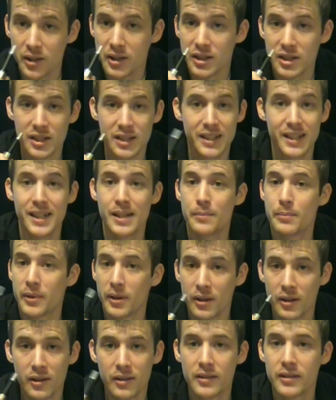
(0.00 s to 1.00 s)
can just keep
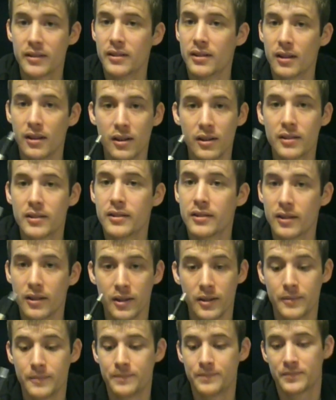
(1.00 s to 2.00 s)
on and on and
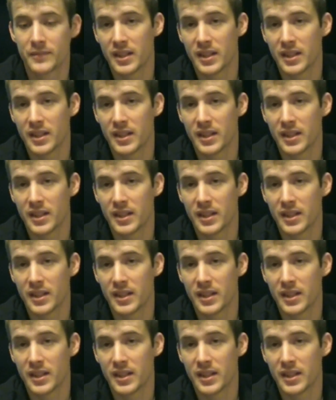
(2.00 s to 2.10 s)
on